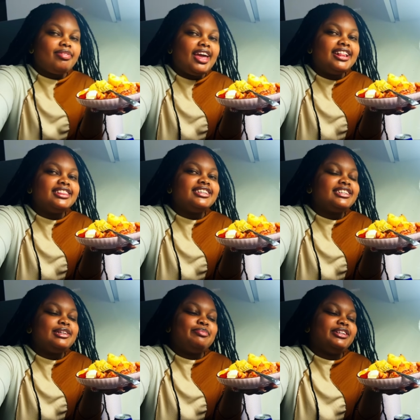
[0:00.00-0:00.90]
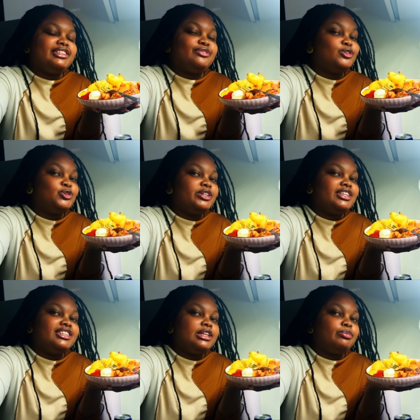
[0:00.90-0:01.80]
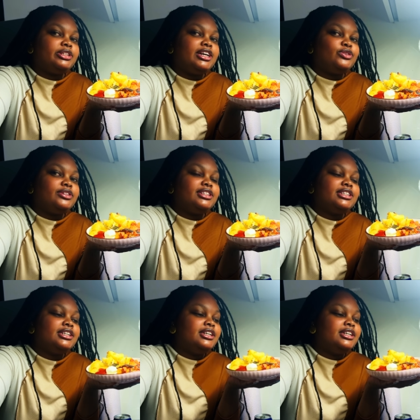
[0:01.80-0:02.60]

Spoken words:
and this snippet is for showcasing the potatoes.